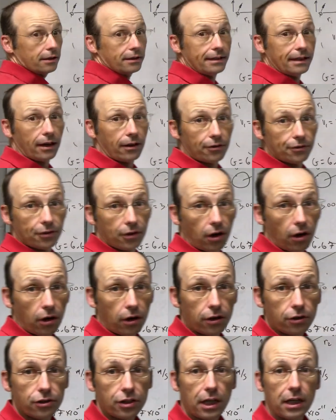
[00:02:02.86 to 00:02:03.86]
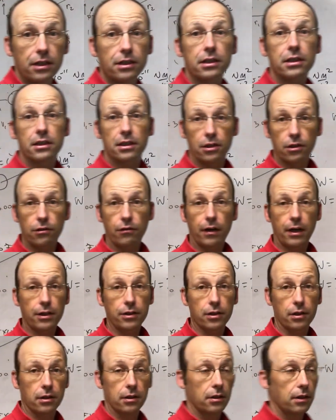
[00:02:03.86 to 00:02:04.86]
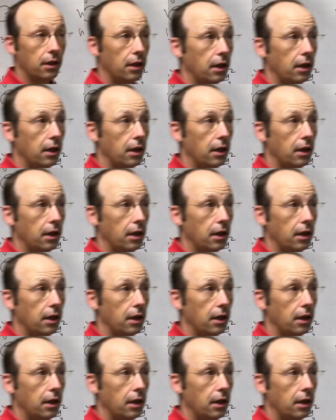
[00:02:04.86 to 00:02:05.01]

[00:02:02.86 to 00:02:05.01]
Delta R changes in direction.